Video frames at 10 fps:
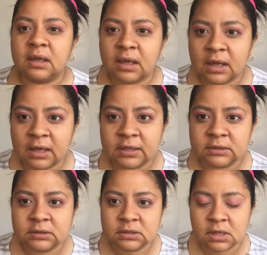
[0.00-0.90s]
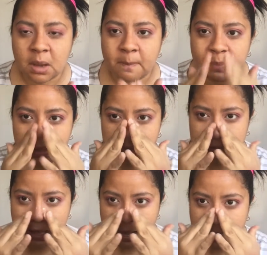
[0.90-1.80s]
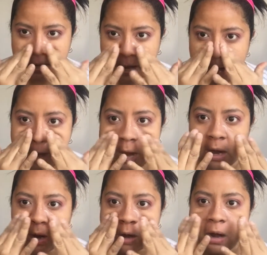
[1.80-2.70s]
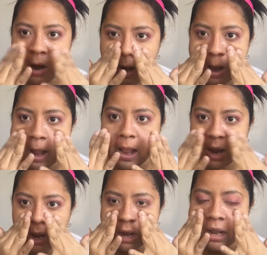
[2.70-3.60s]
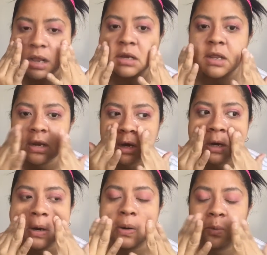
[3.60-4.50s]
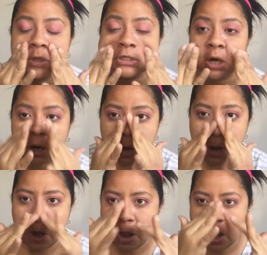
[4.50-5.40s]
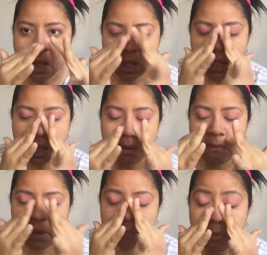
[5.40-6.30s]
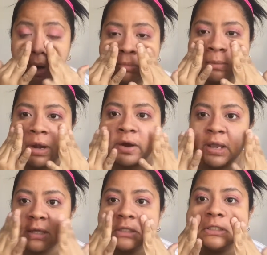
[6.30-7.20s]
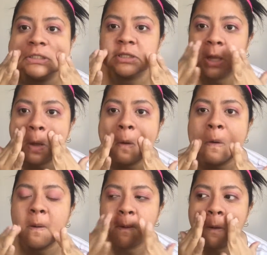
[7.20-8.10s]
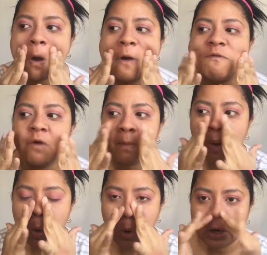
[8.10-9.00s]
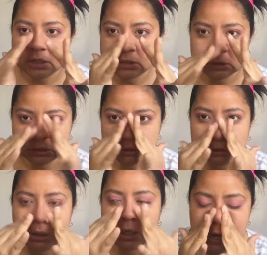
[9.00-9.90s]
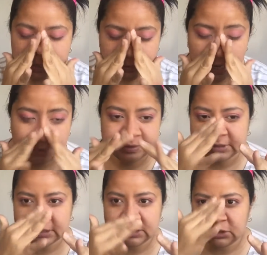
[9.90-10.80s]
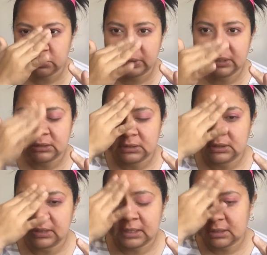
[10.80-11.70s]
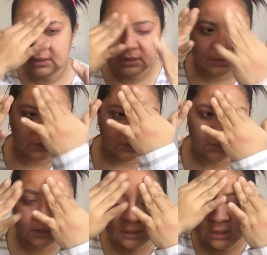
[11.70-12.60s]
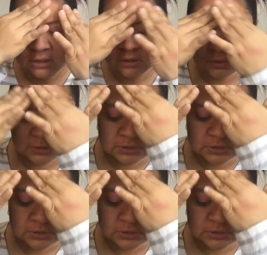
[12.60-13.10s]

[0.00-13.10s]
and put that here and here, which are my problem areas for pores. And I'm just gonna do it like in those